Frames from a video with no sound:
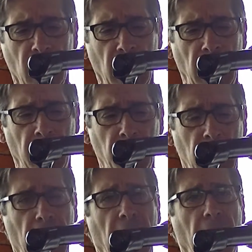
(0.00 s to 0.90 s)

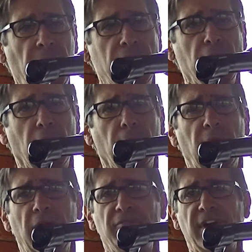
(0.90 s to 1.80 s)
I mentioned our
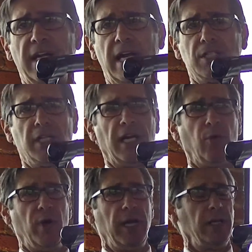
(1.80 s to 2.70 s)
bond financing, and I
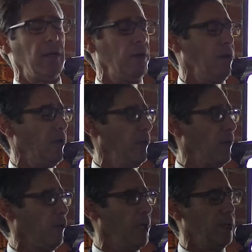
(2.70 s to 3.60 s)

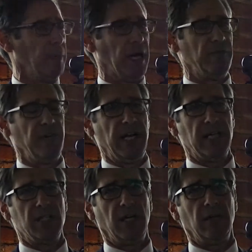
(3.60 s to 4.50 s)
went into bond
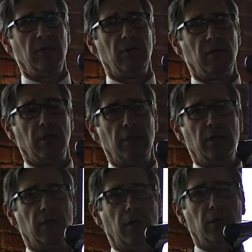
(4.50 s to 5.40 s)
financing
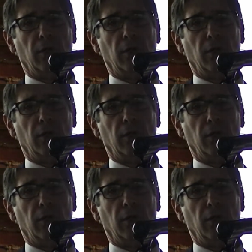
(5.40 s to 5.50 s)
a